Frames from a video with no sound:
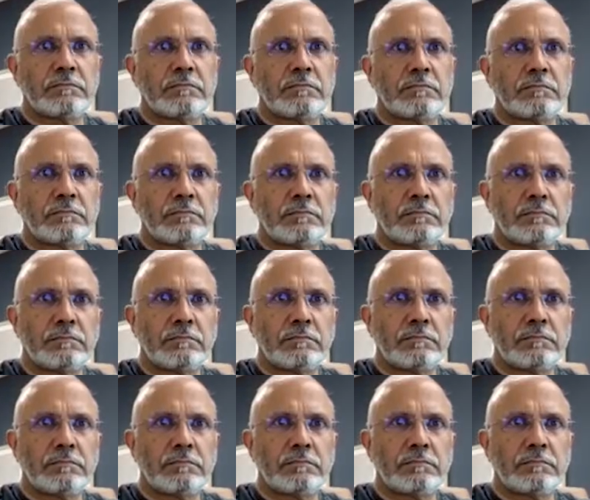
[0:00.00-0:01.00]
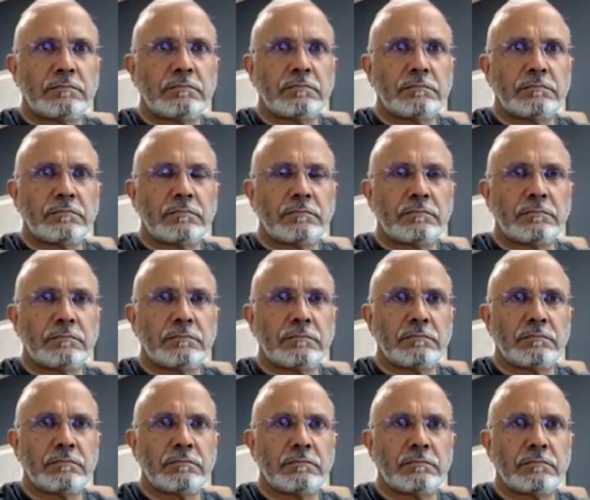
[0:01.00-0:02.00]

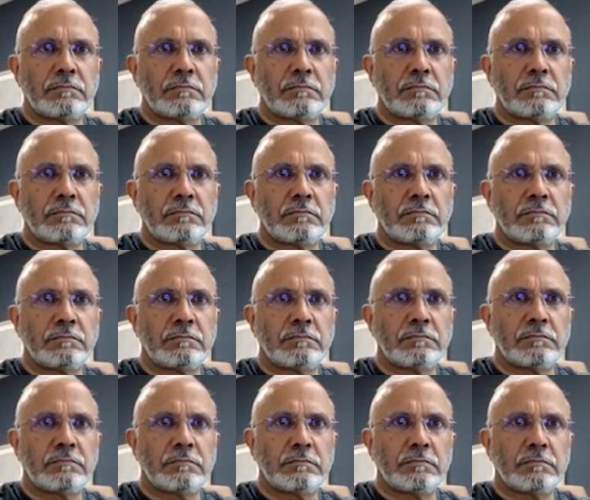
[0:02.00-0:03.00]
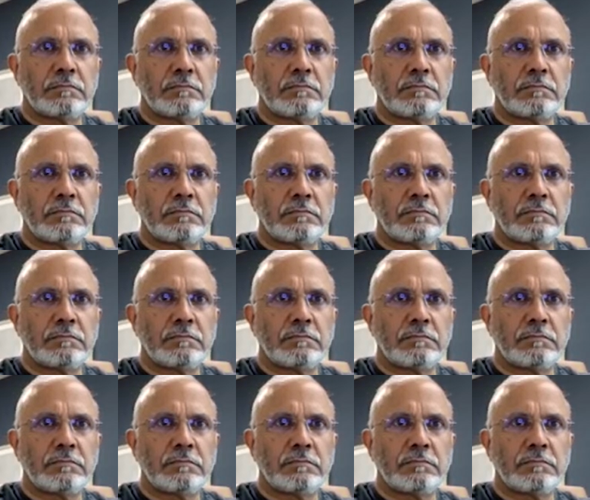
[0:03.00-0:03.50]
(silent)